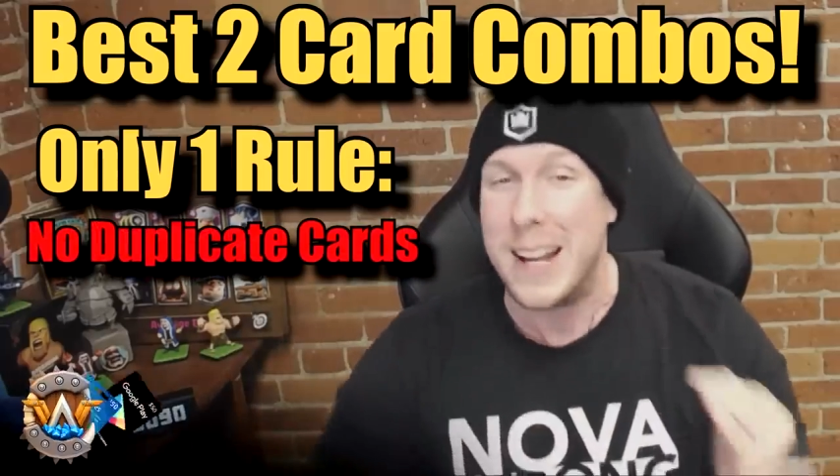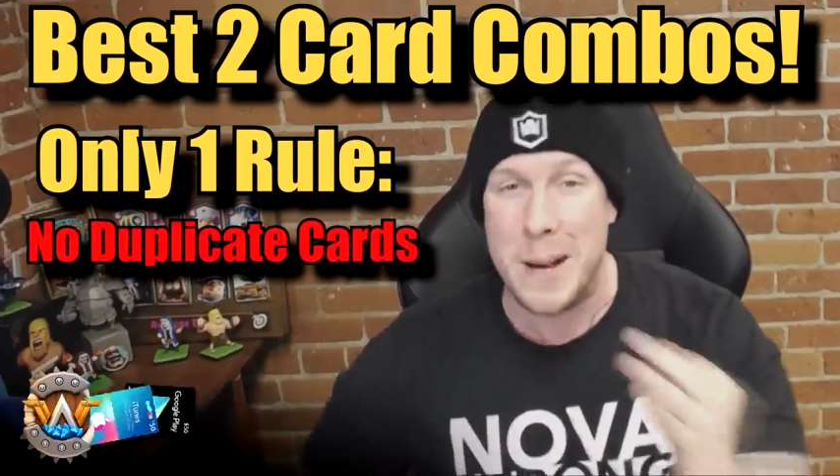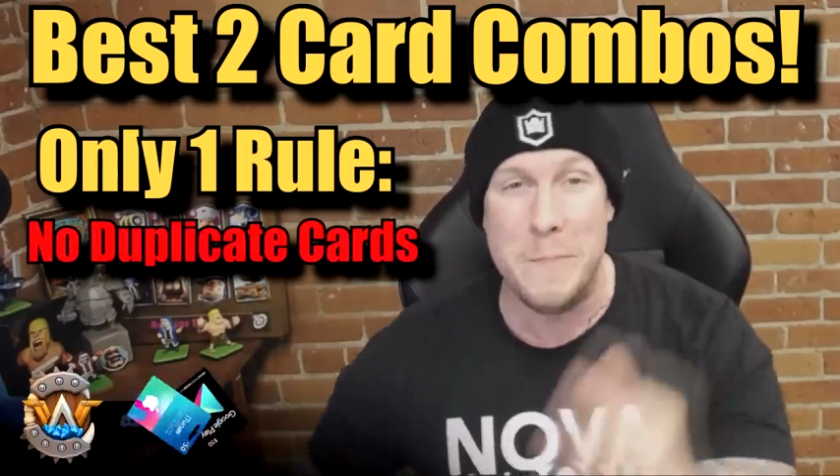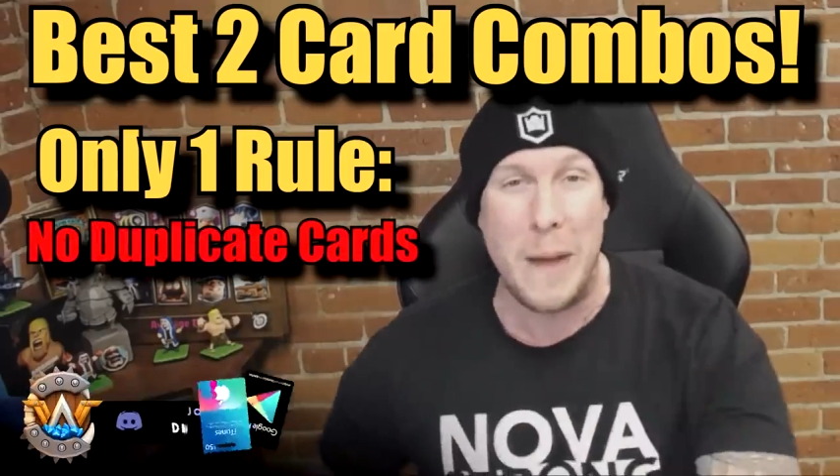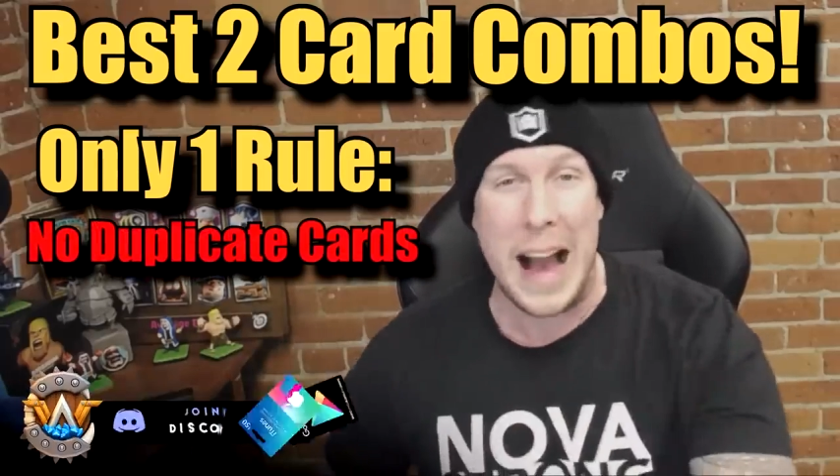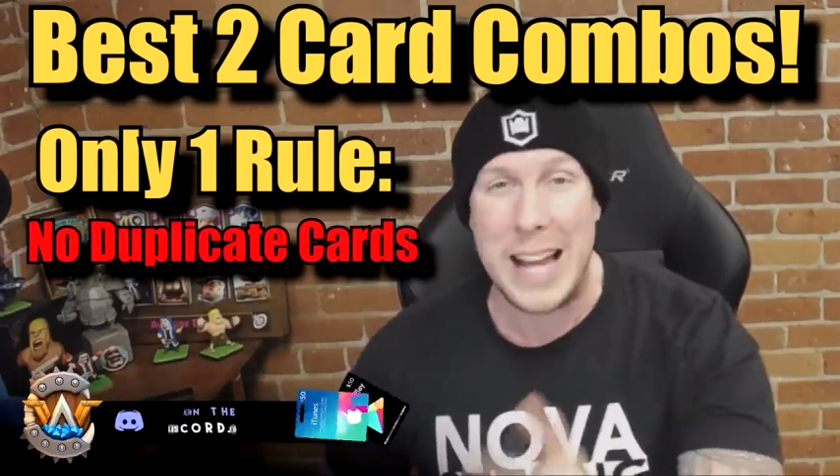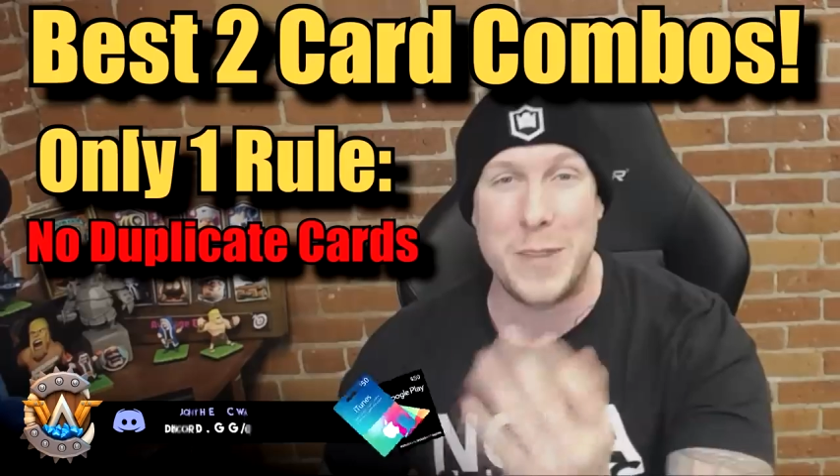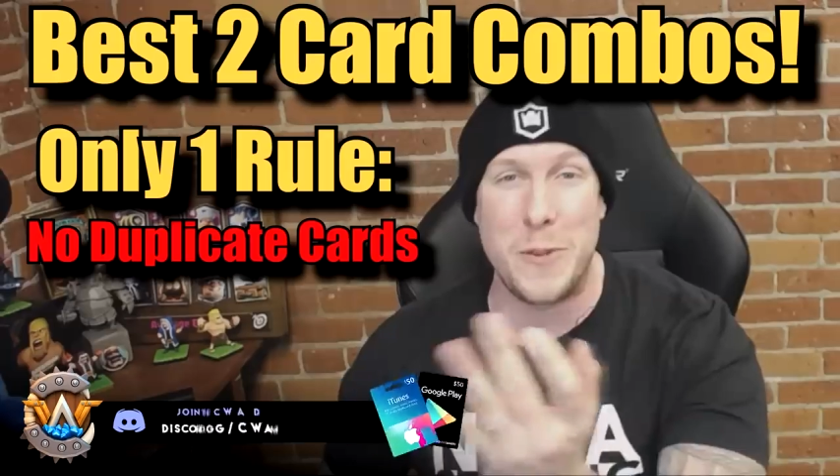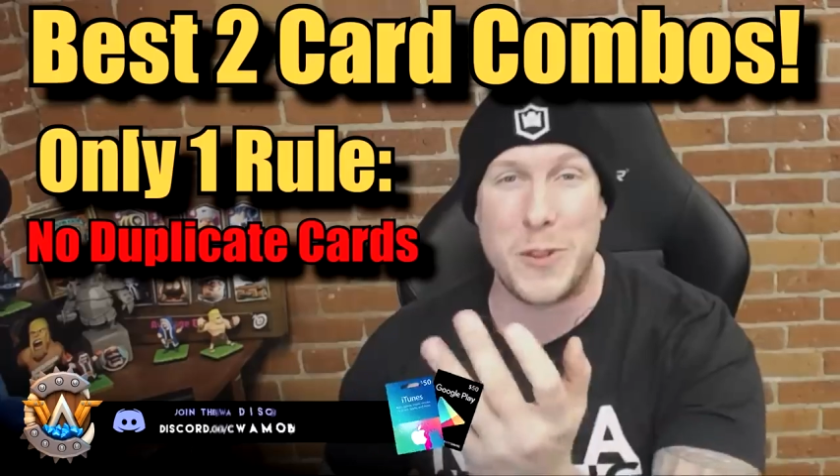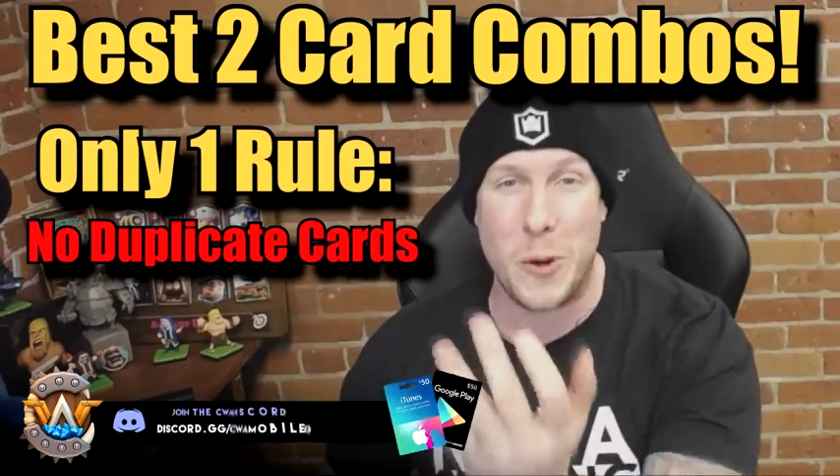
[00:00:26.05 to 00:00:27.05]

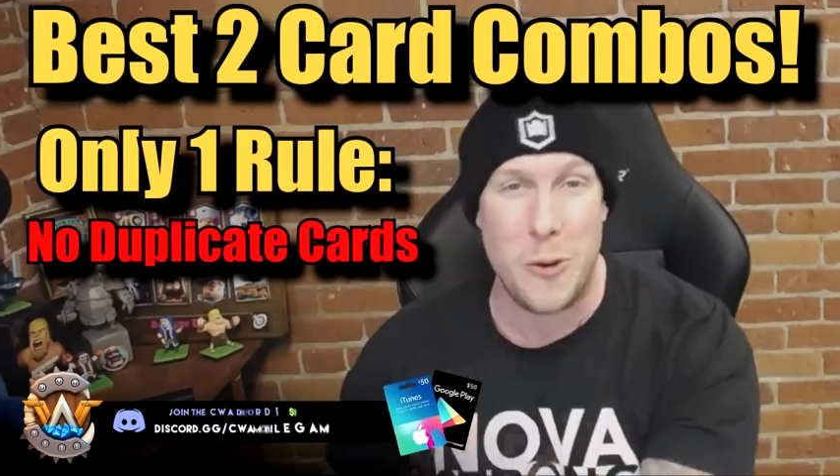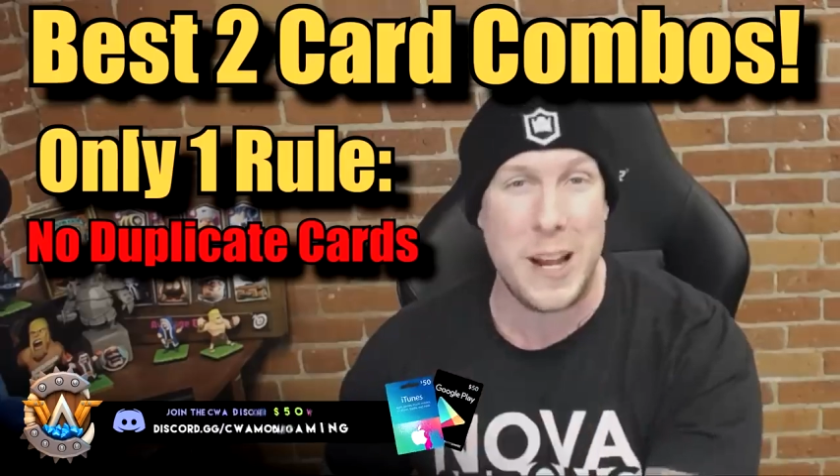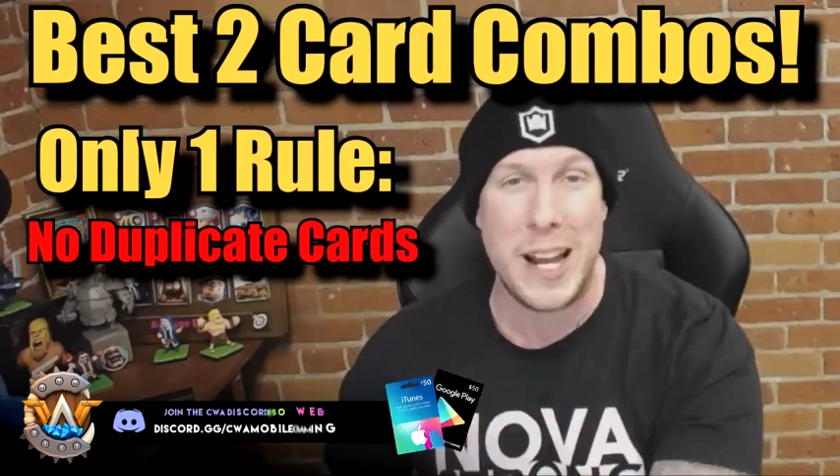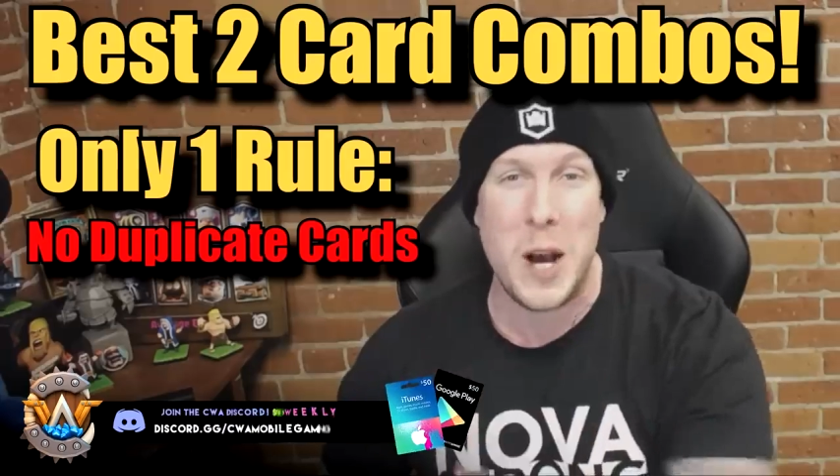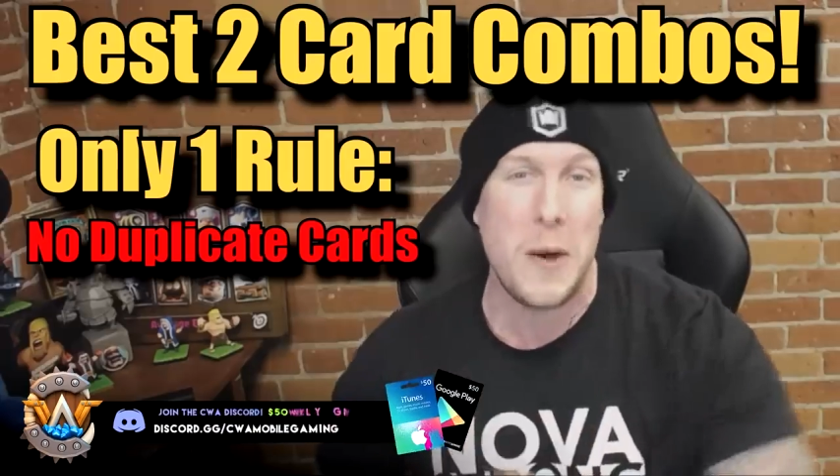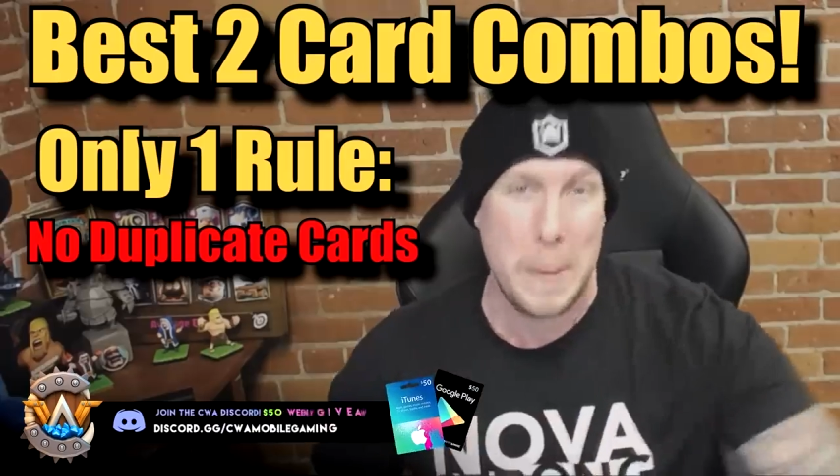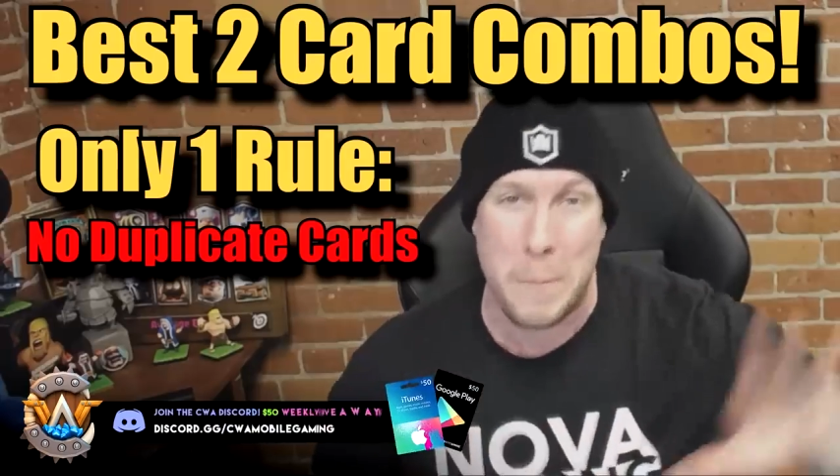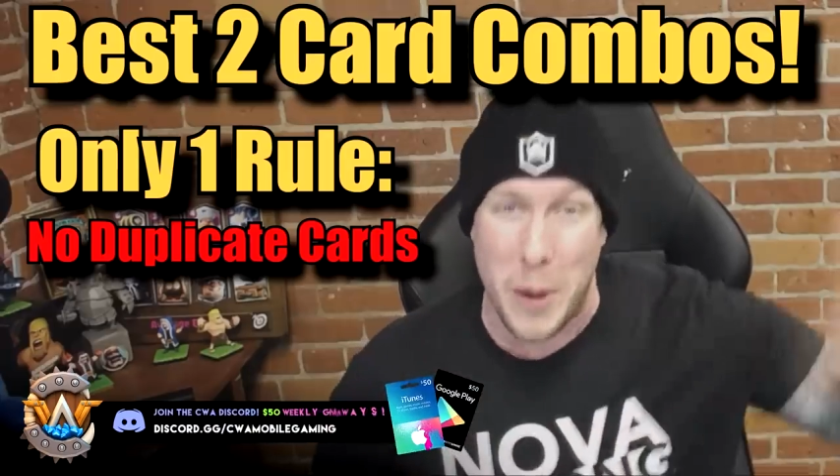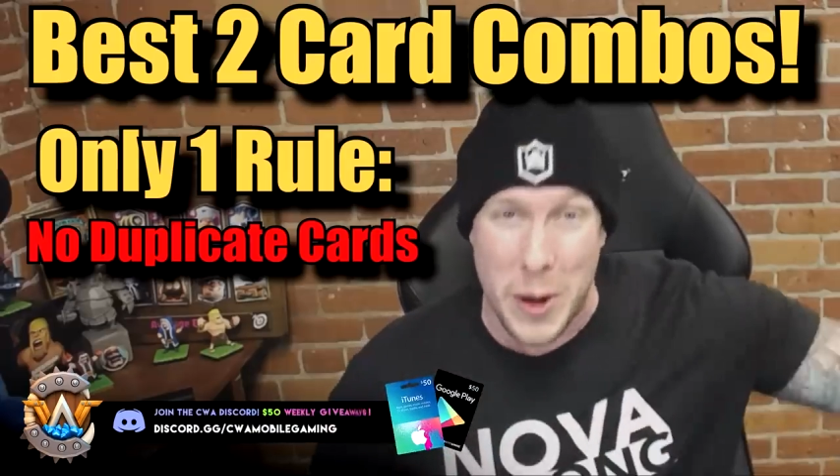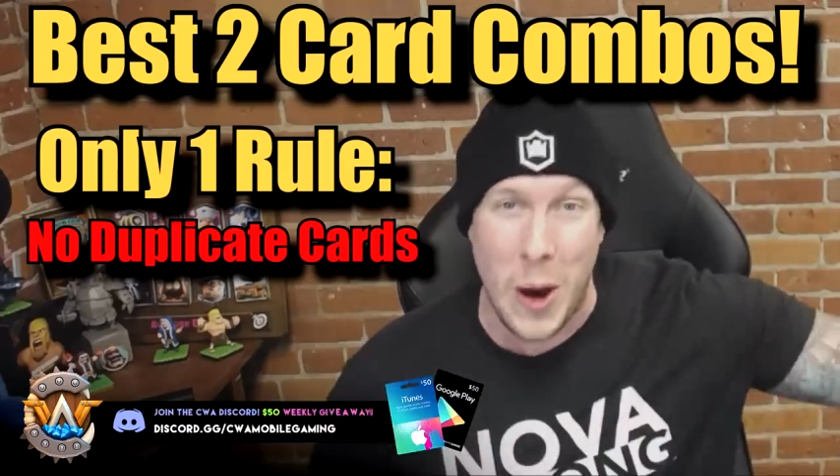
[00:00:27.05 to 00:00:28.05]
combined with Tornado
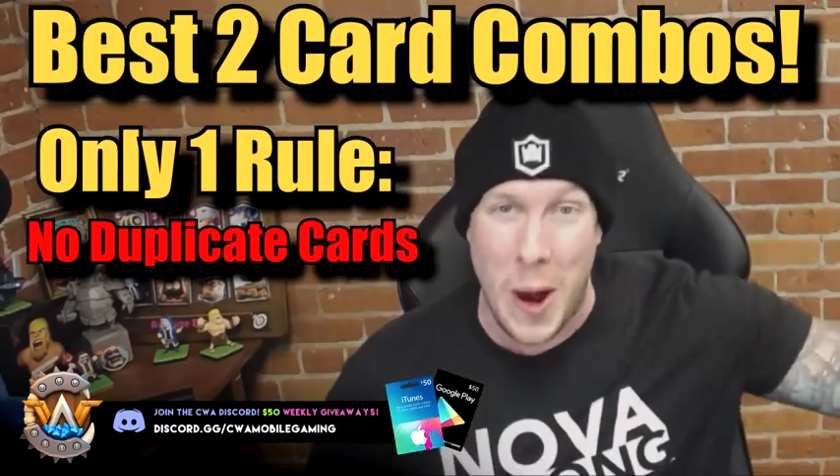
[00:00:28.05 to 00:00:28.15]
and put it